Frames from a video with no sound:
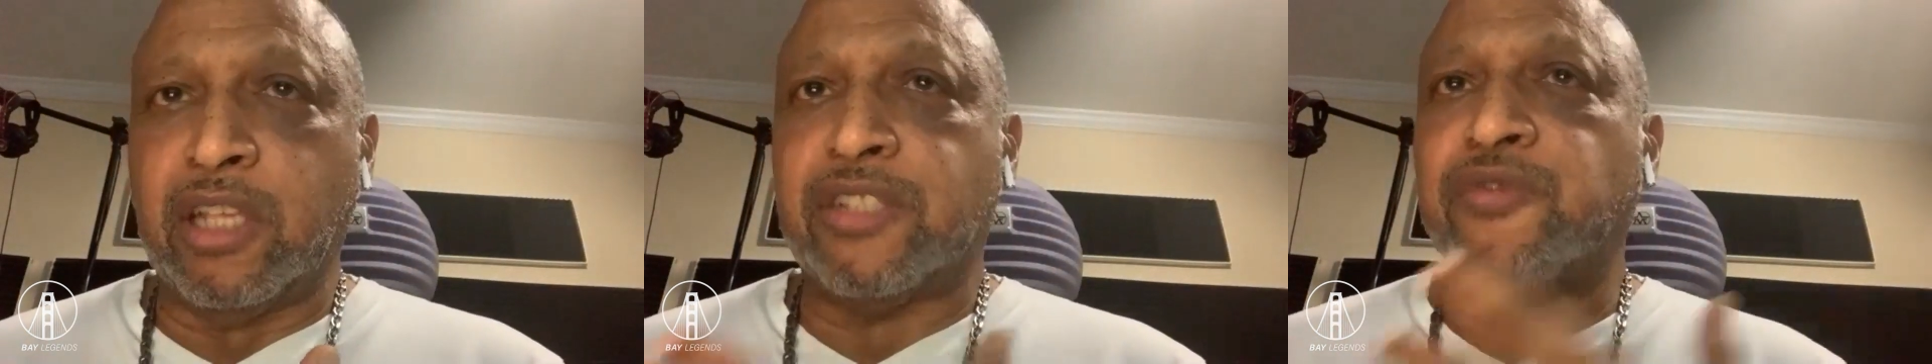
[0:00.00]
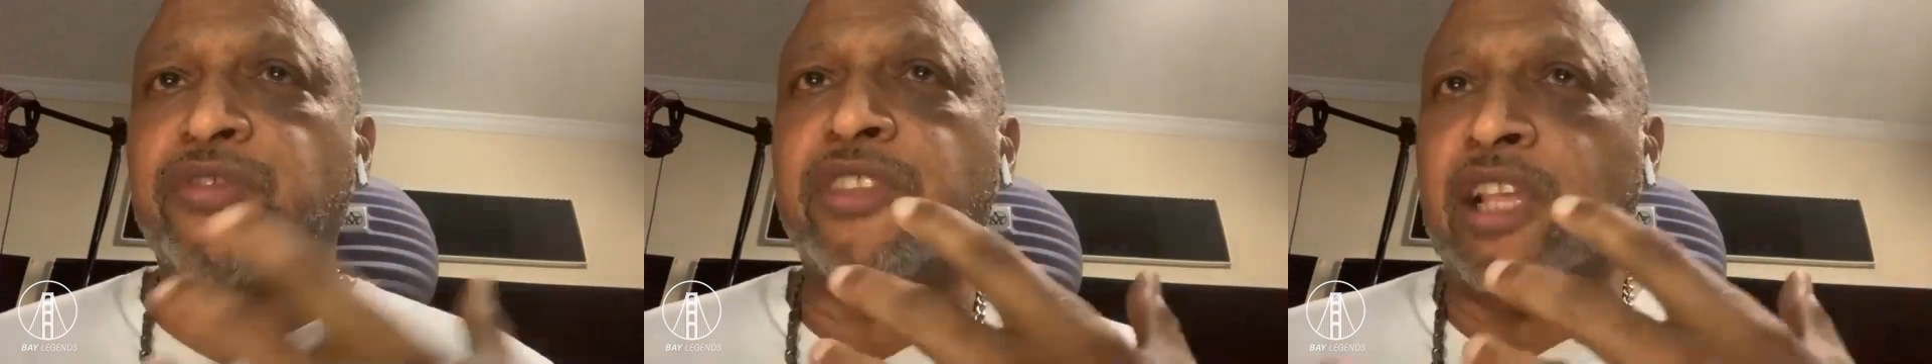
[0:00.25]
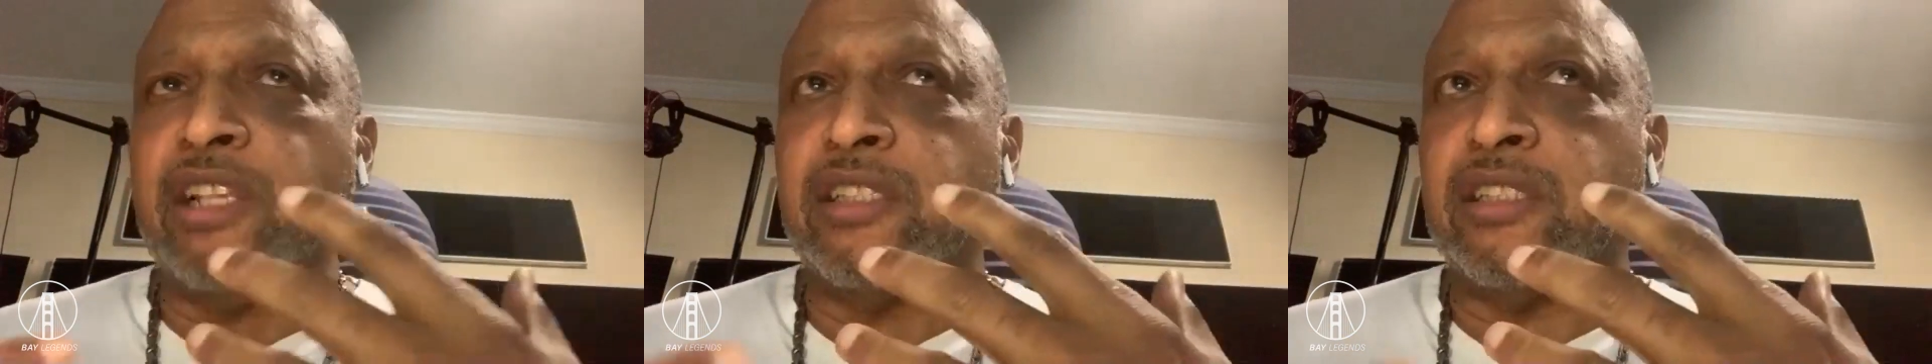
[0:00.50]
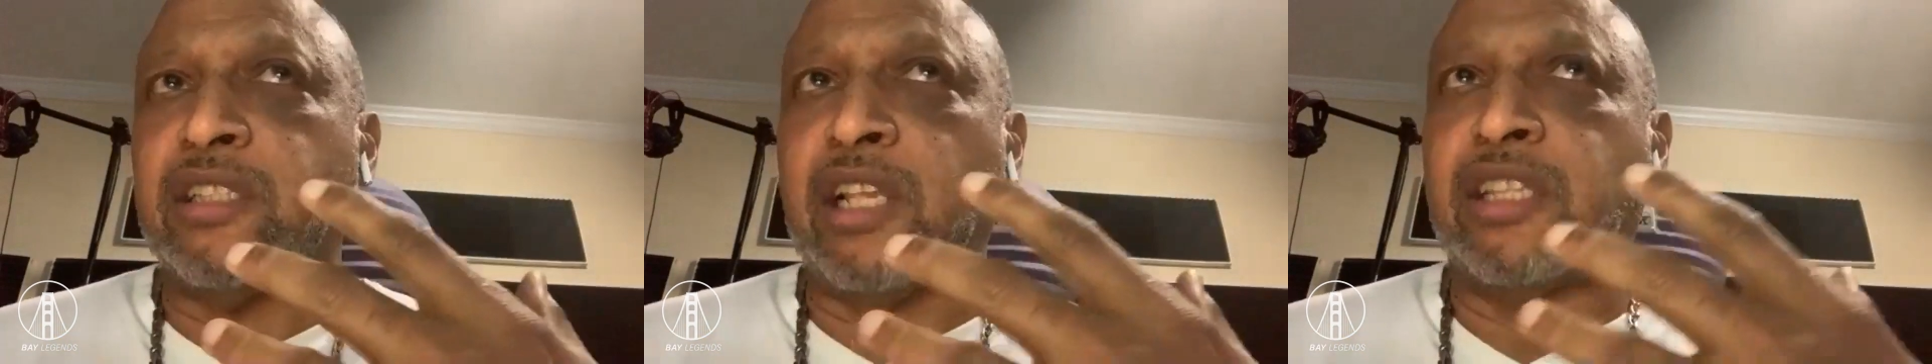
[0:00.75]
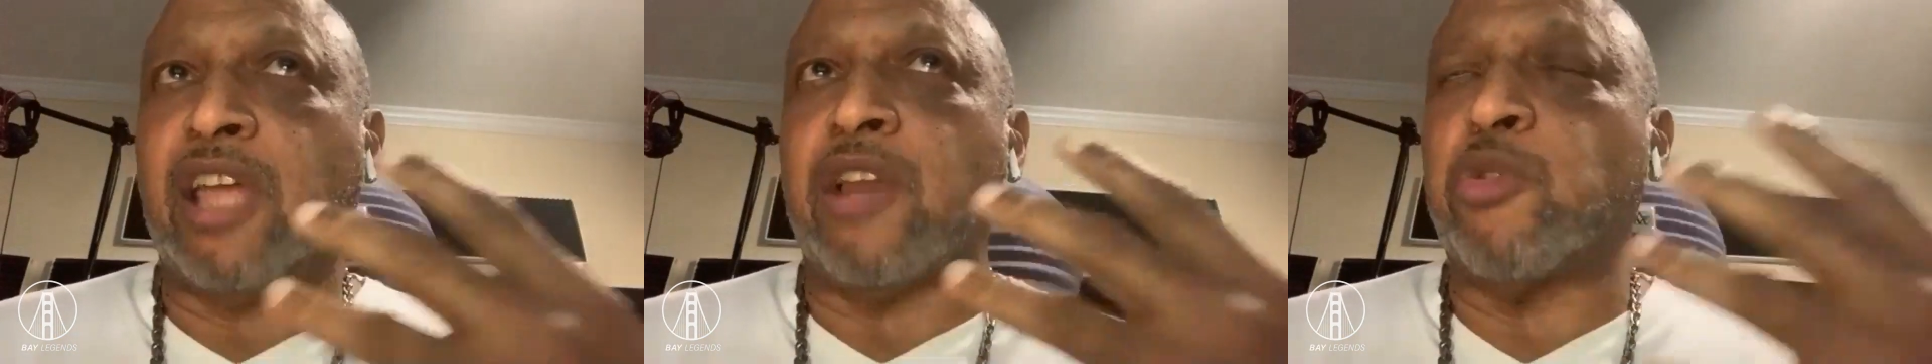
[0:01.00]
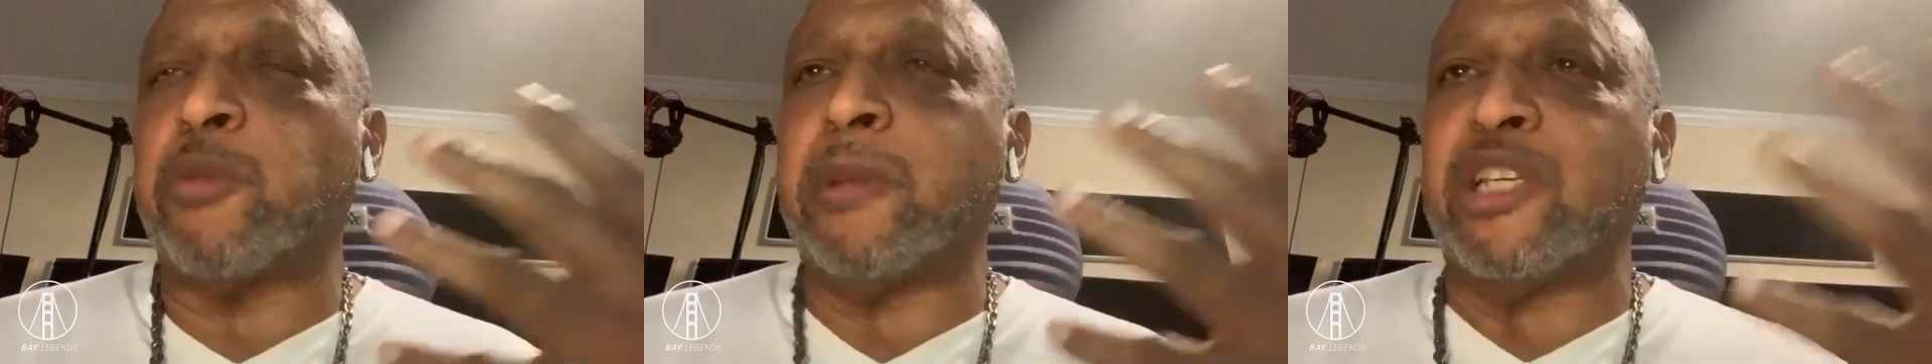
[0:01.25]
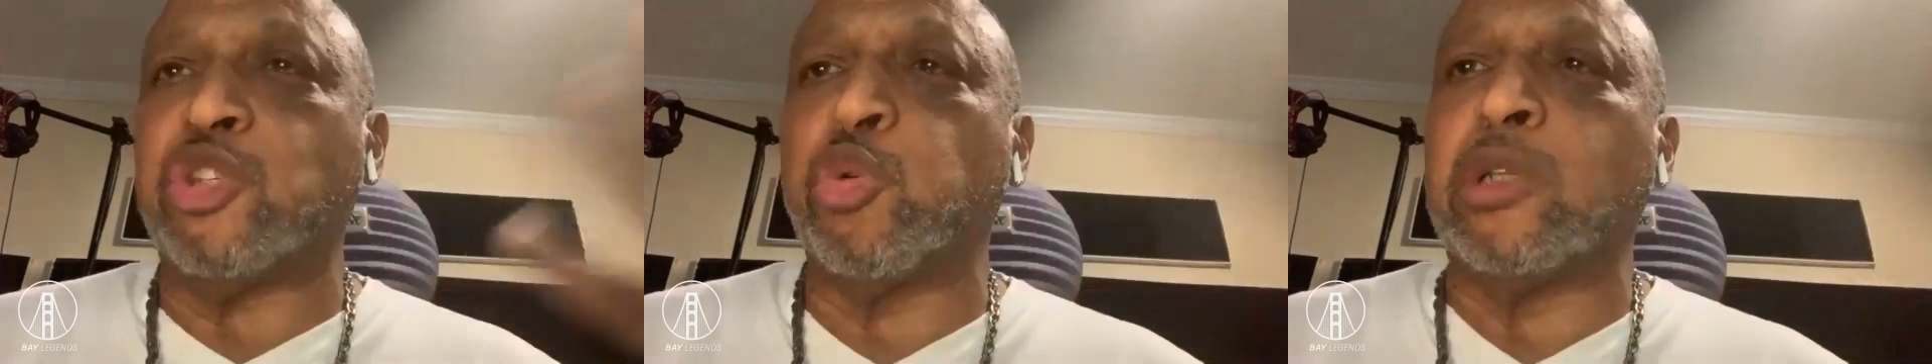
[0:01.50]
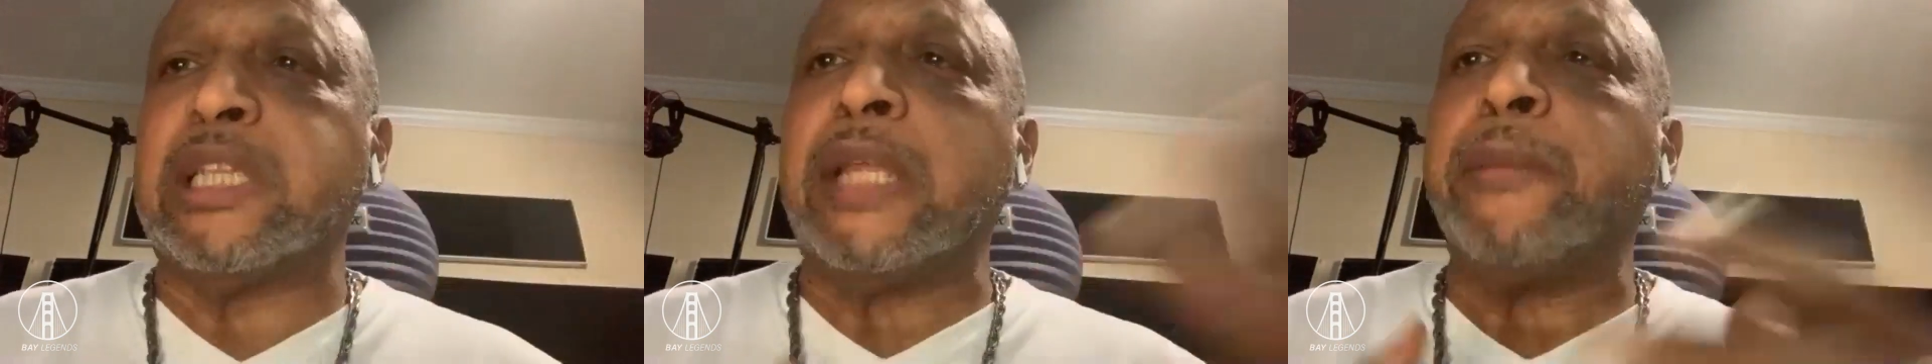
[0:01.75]
thought it would be
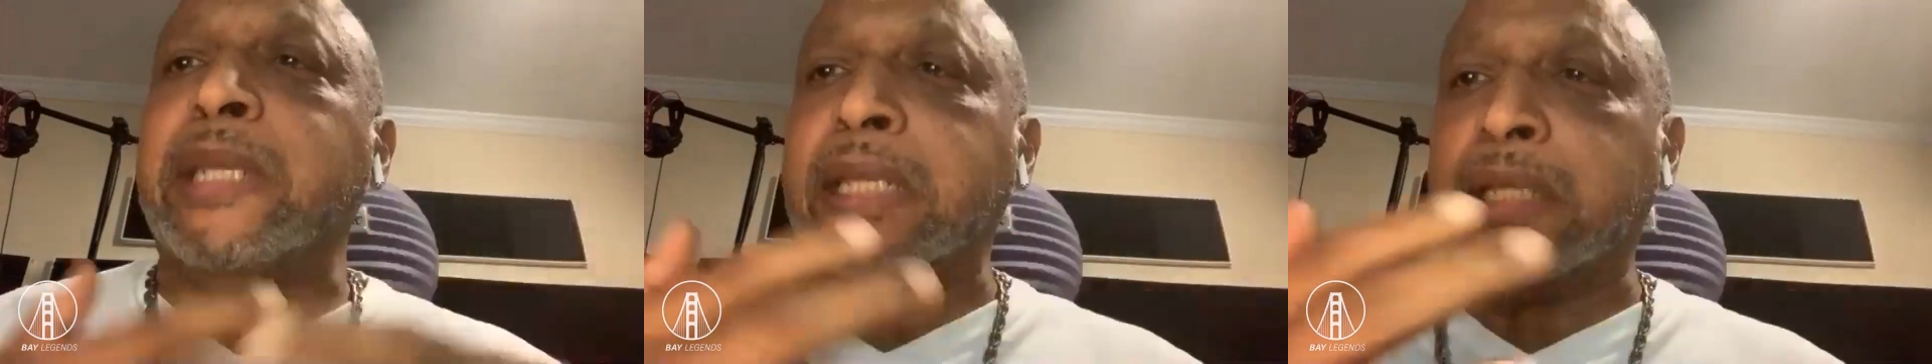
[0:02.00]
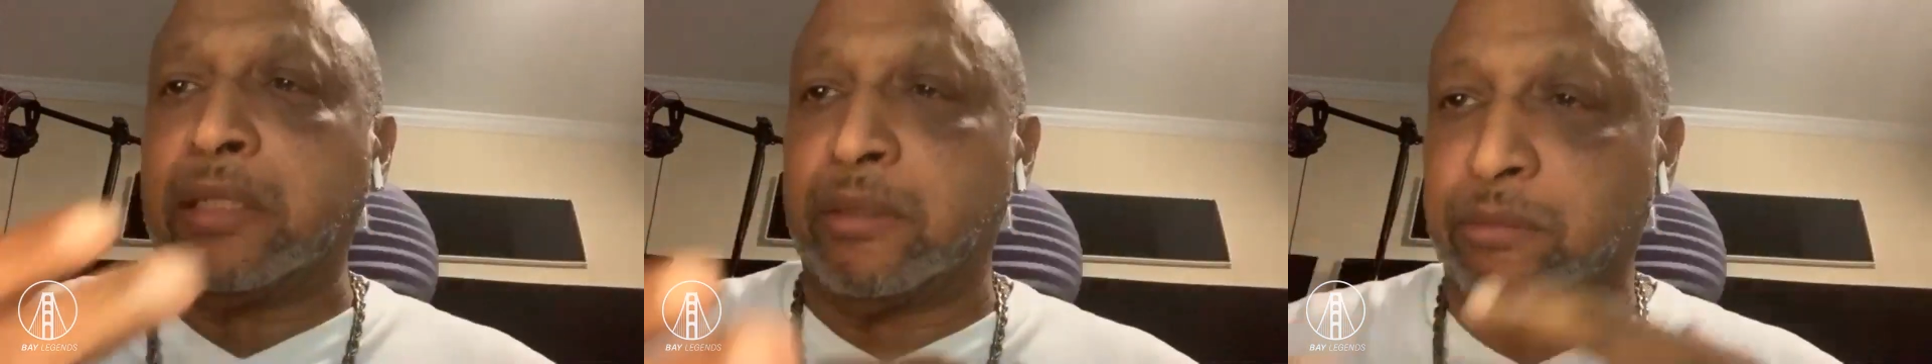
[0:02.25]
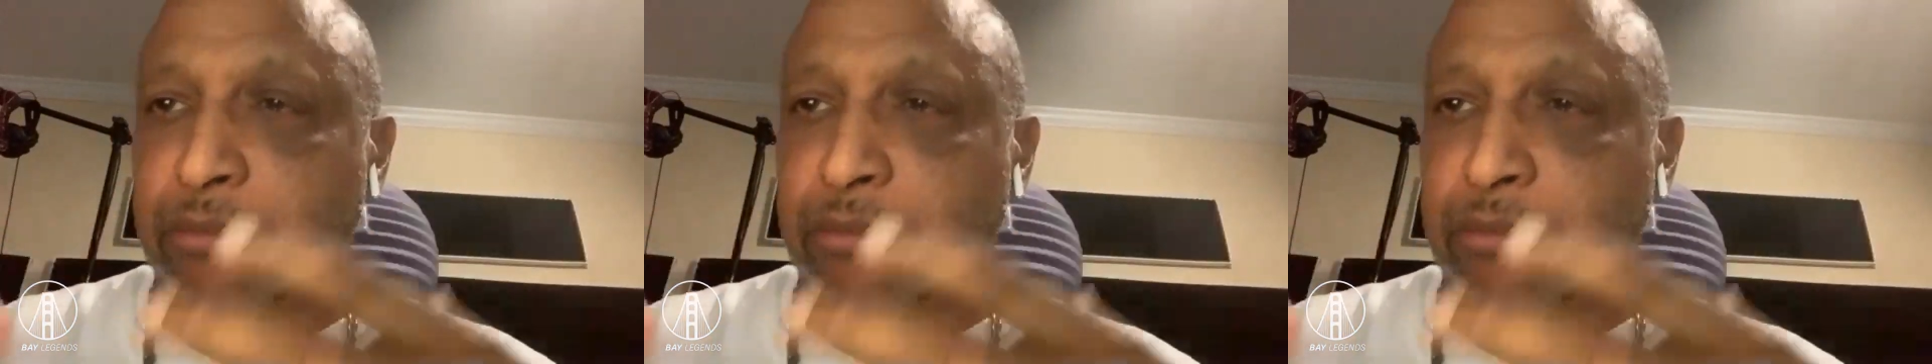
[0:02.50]
too limiting.